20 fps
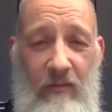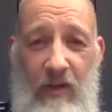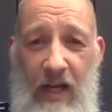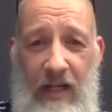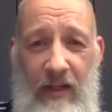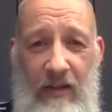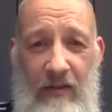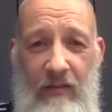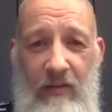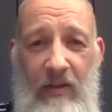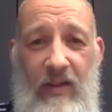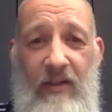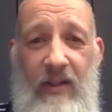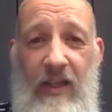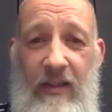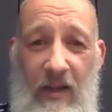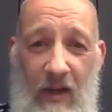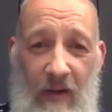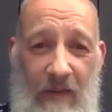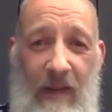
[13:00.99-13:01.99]
they because they
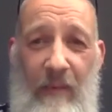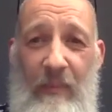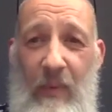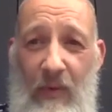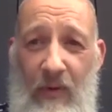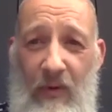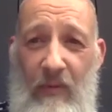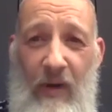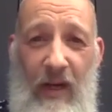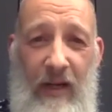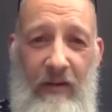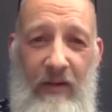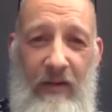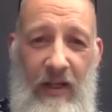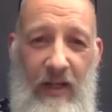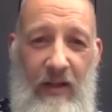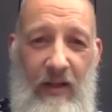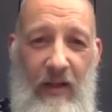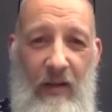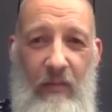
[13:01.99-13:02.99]
know they're boring
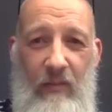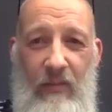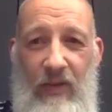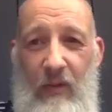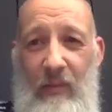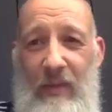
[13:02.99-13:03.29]
so we